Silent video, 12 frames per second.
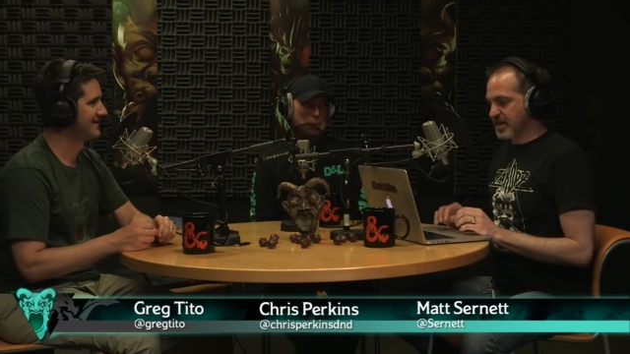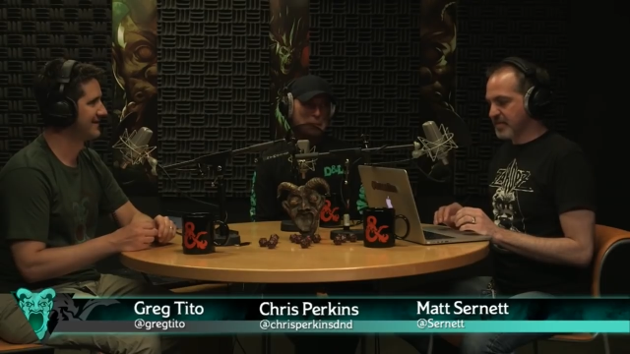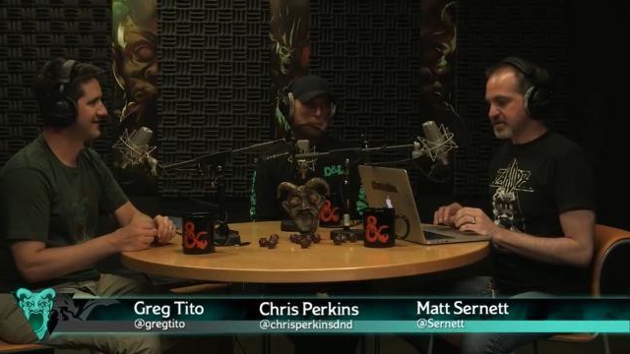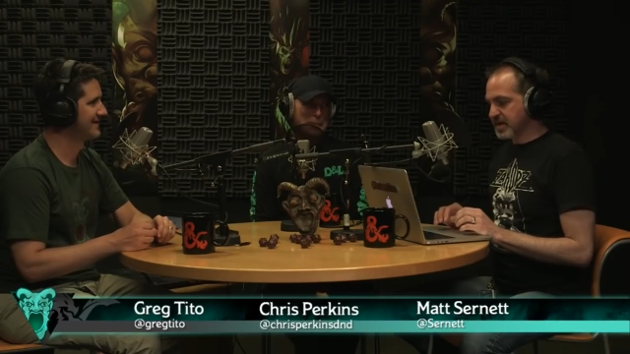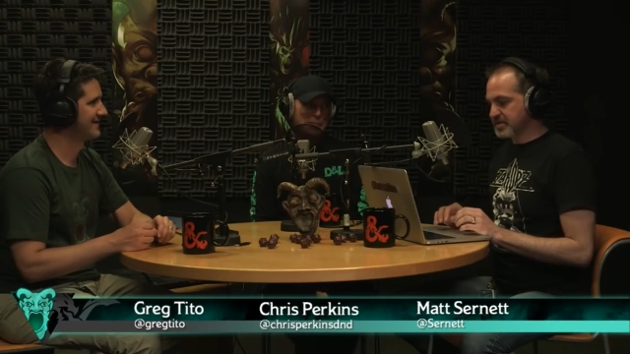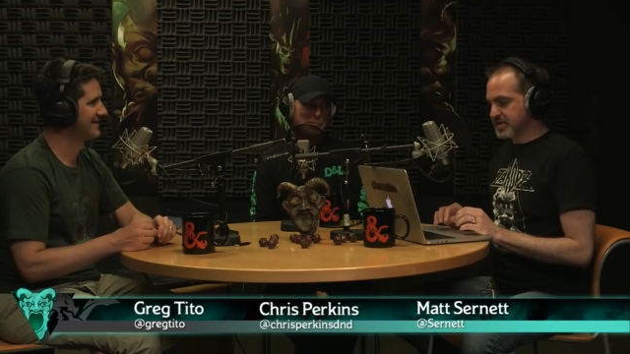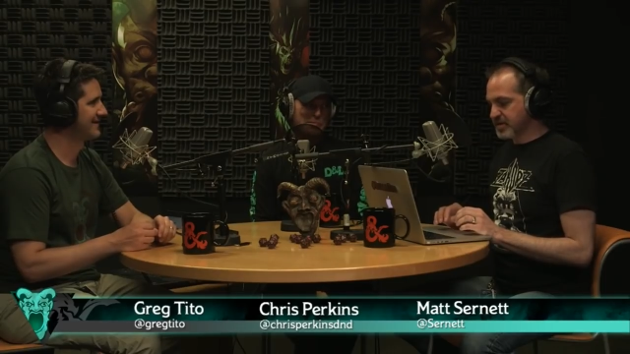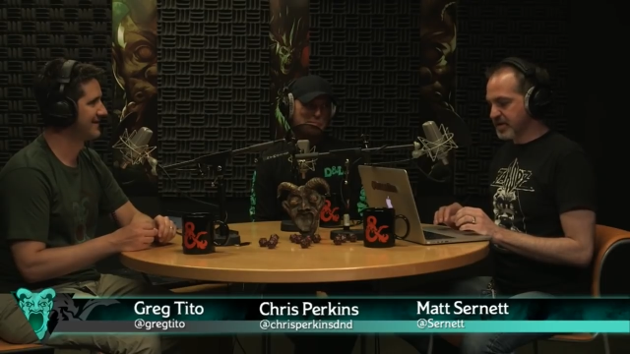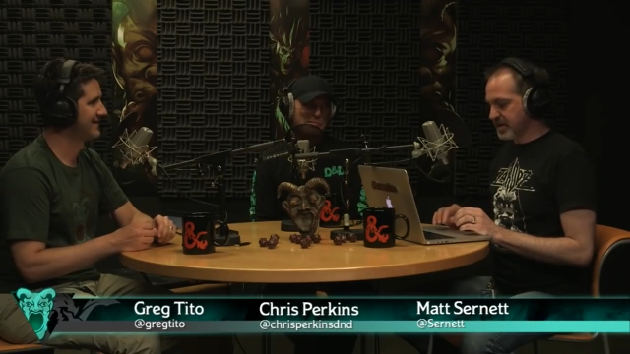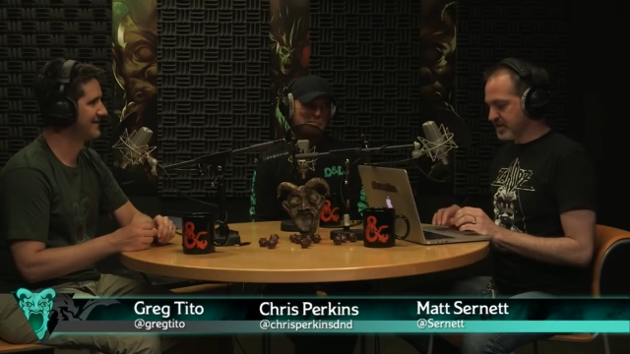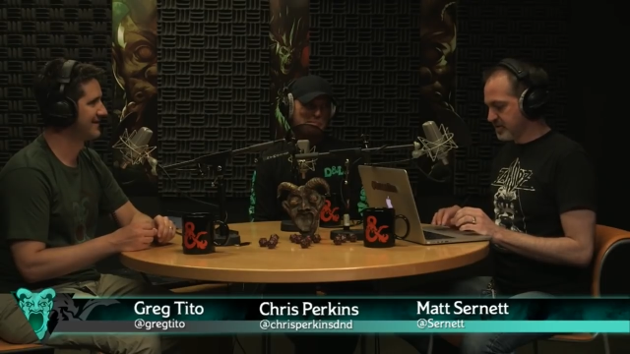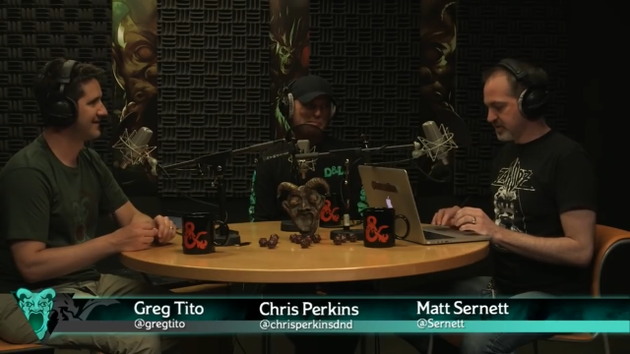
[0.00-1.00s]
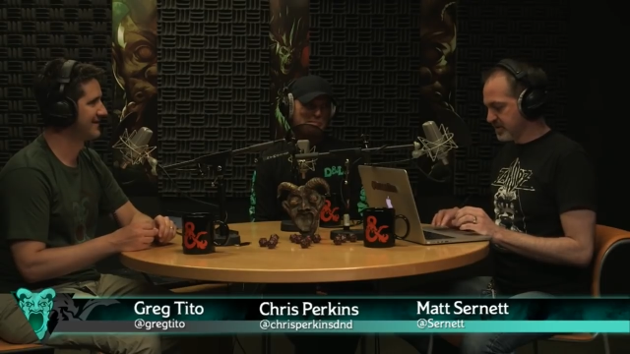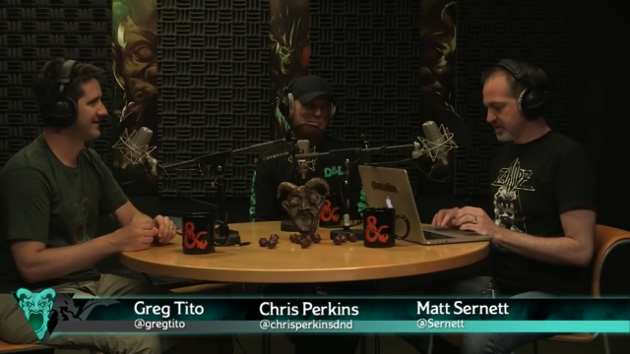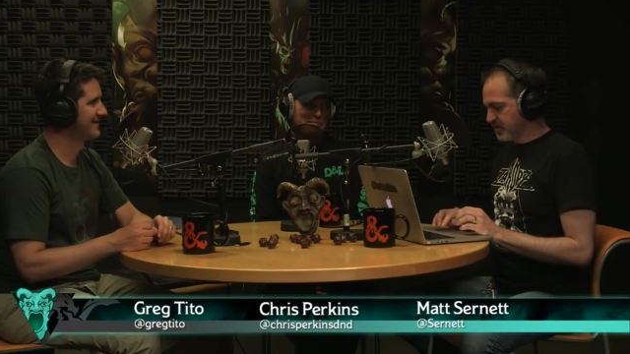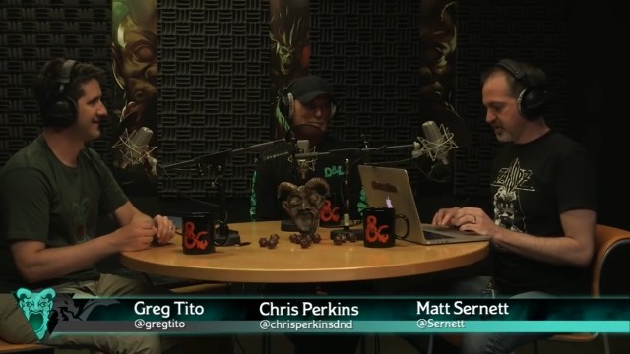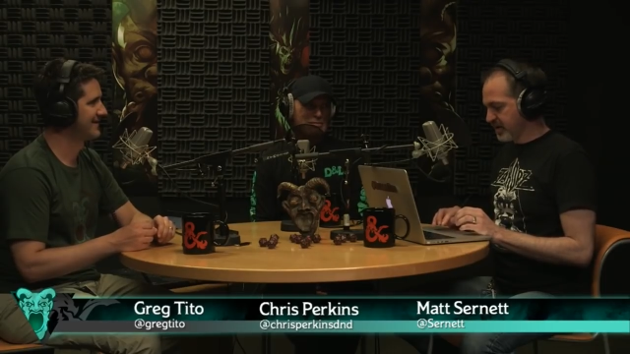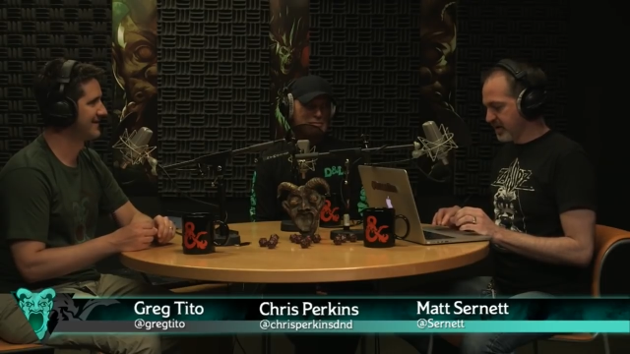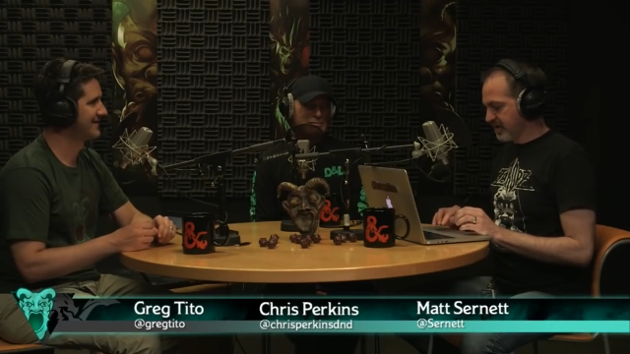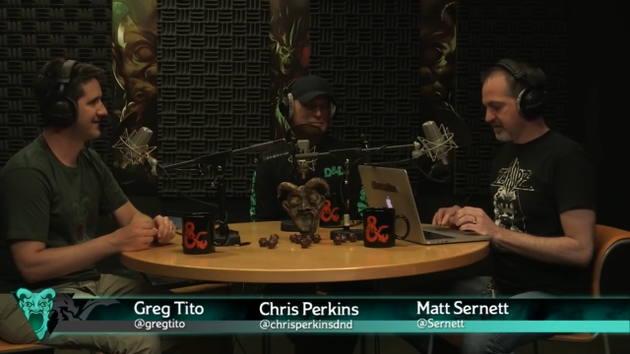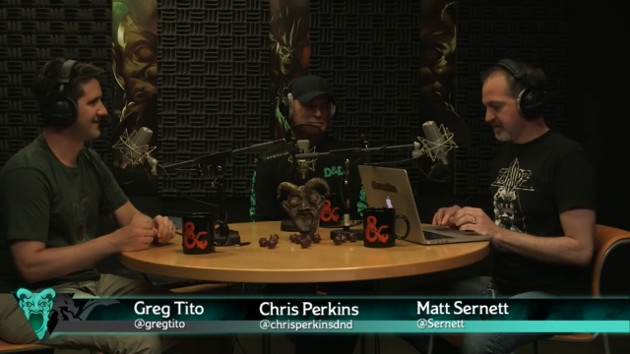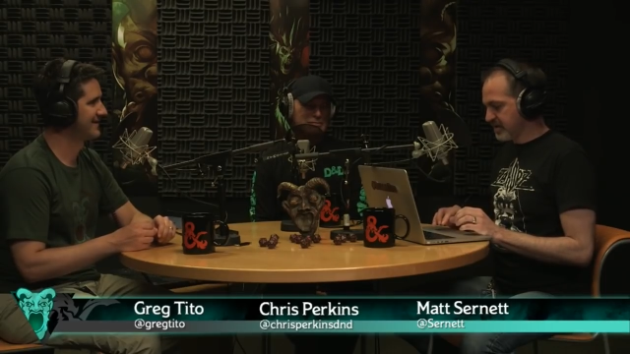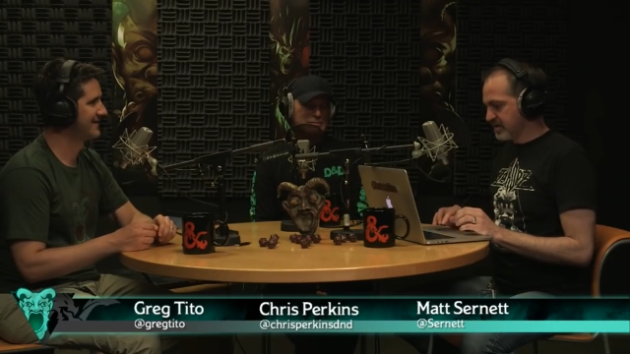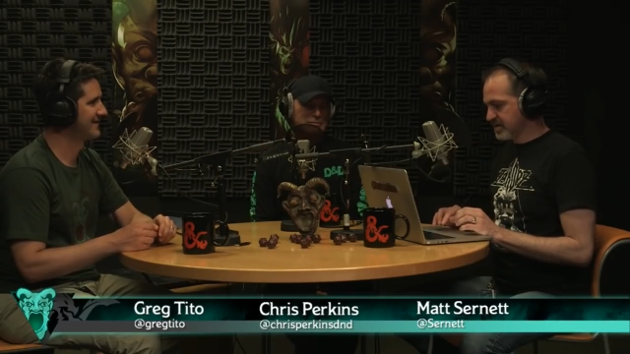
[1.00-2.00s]
Speaker 1: I was I was looking into it this morning, and I
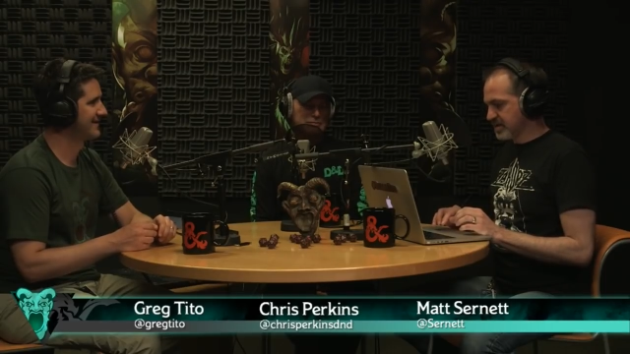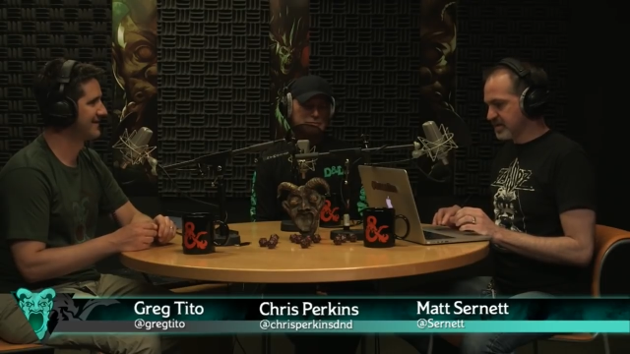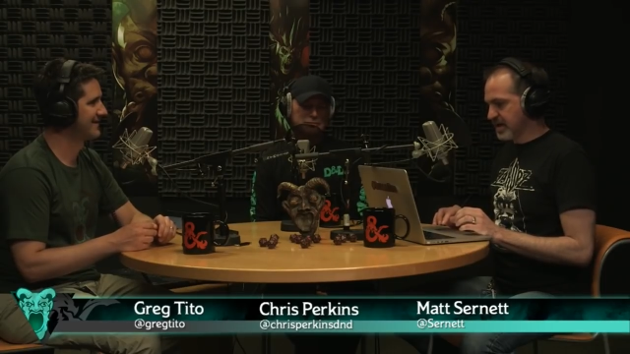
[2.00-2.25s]
found out that